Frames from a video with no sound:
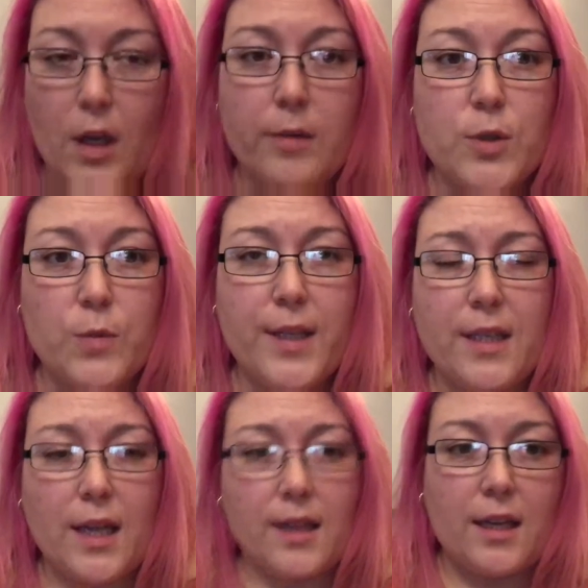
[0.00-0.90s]
I'm
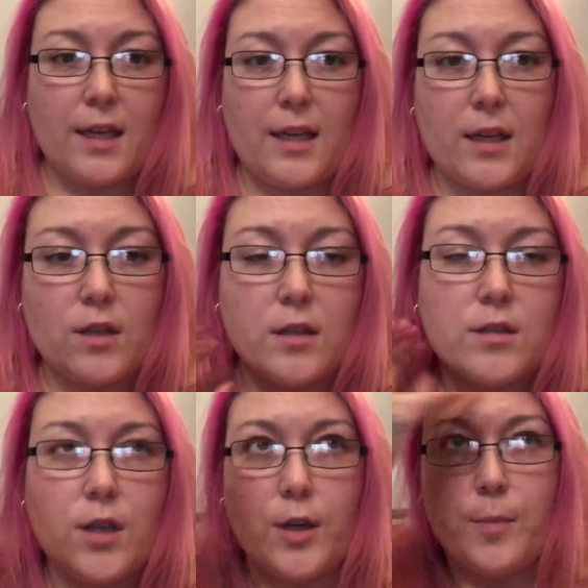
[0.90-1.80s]
doing the
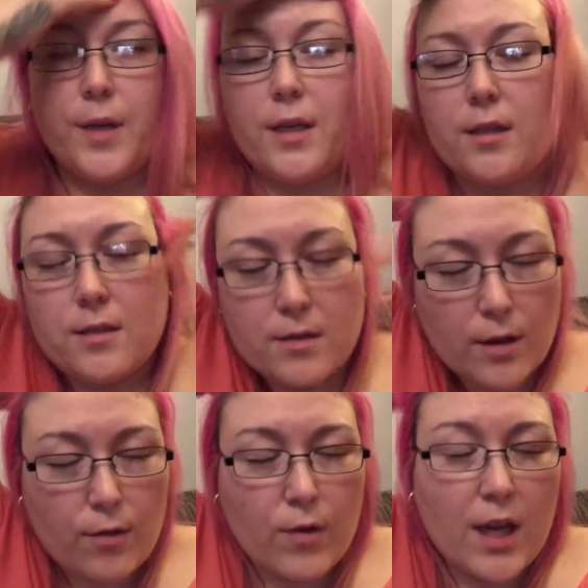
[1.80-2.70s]
Yarntopia's
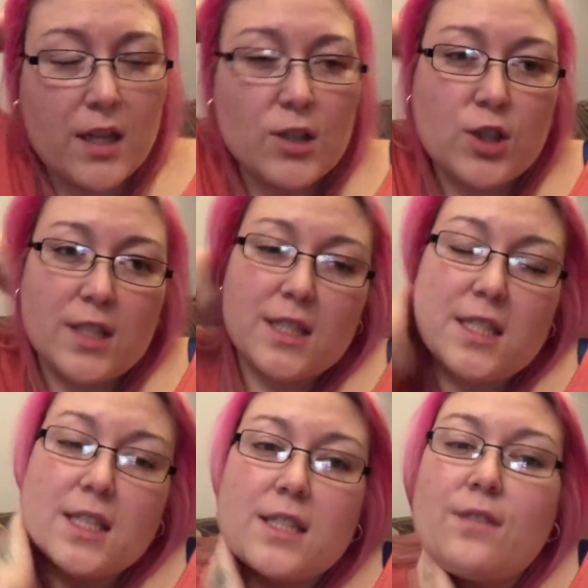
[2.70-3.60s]

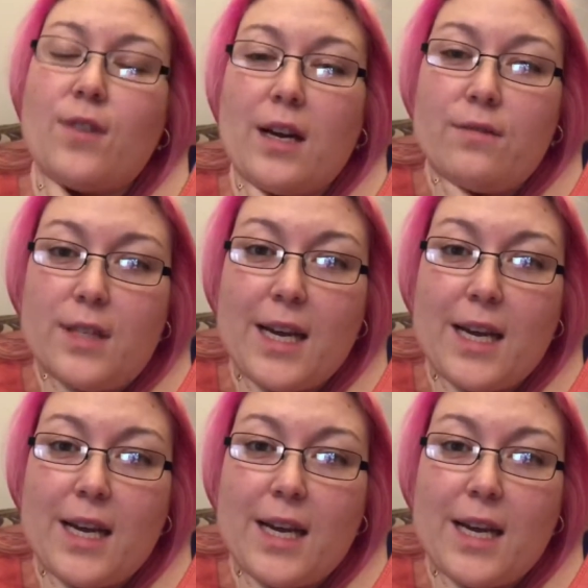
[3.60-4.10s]
365